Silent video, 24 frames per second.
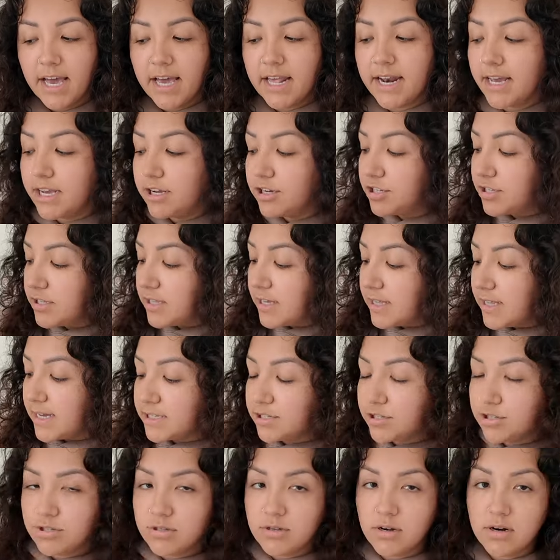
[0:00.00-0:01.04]
And I usually like
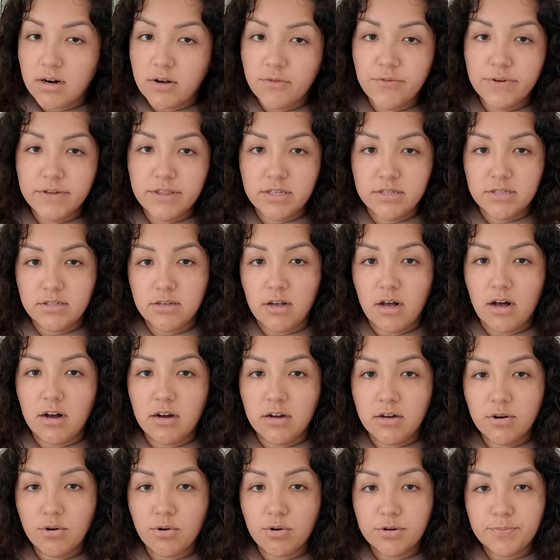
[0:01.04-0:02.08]
to start off with a
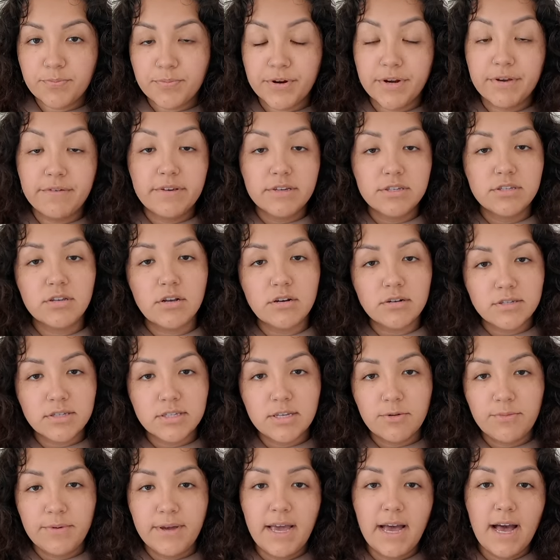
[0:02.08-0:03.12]
song or previous songs
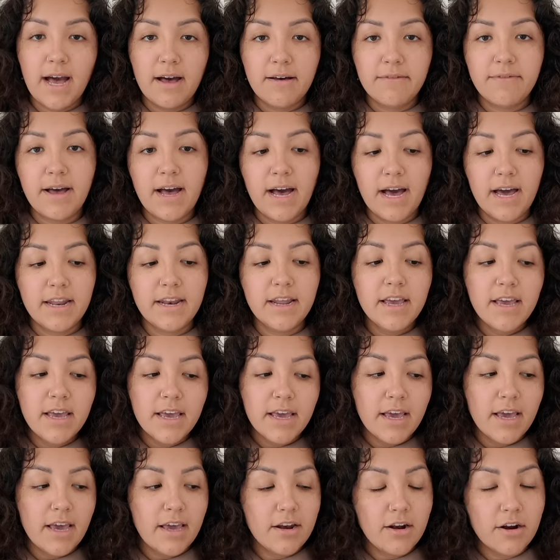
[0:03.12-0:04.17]
that we have had
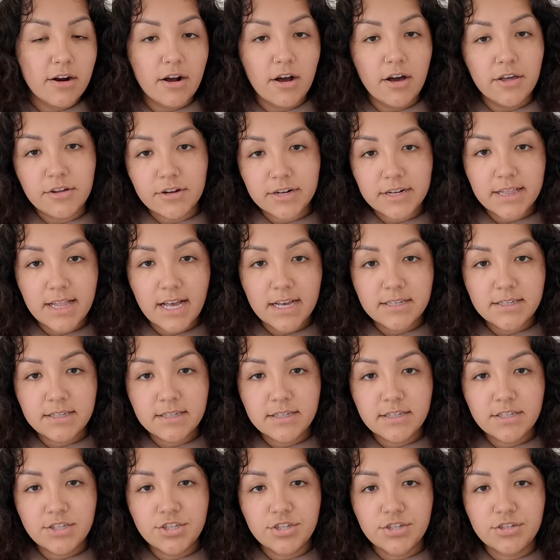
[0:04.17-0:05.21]
in our other
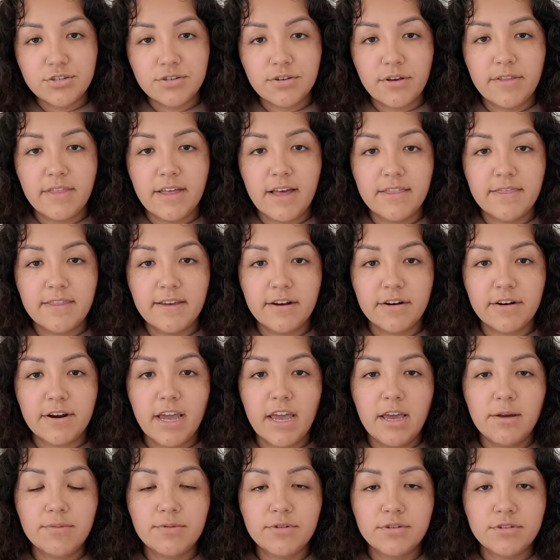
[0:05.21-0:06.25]
classes, just so that they are
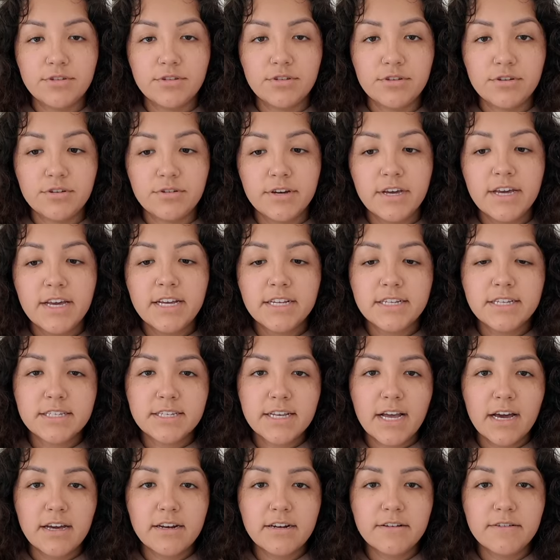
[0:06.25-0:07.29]
able to just
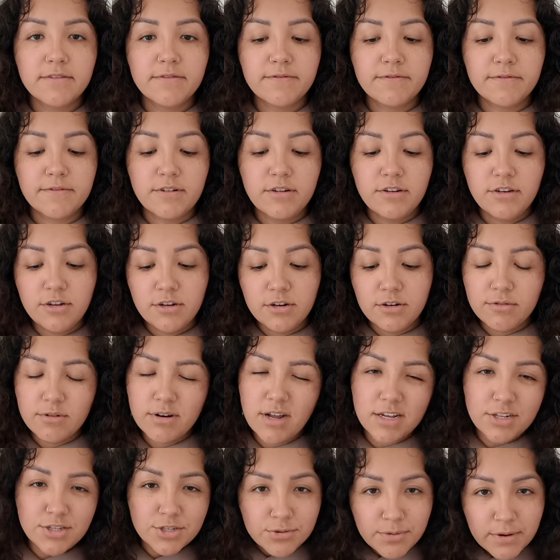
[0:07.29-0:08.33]
kind of, you know,
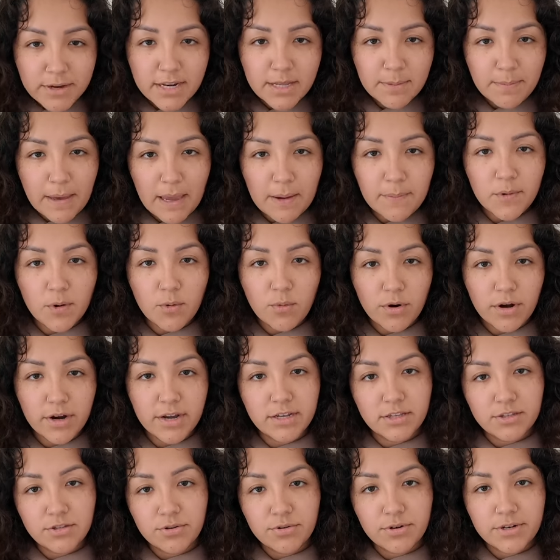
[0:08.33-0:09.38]
not do any paperwork
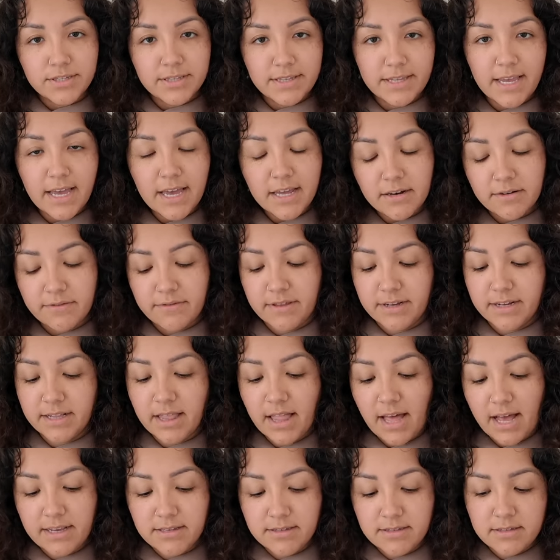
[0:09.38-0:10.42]
towards the end of the
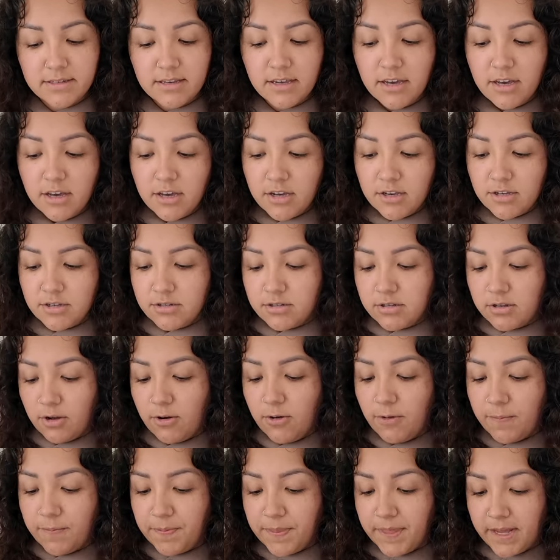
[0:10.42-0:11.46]
class.
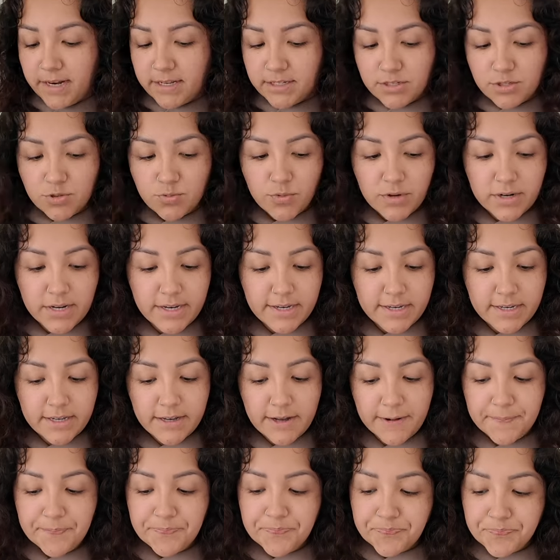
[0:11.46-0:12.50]
So that is just one
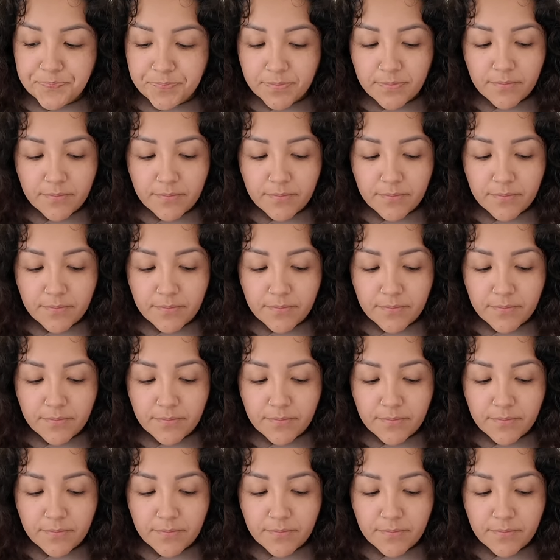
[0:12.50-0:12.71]
idea.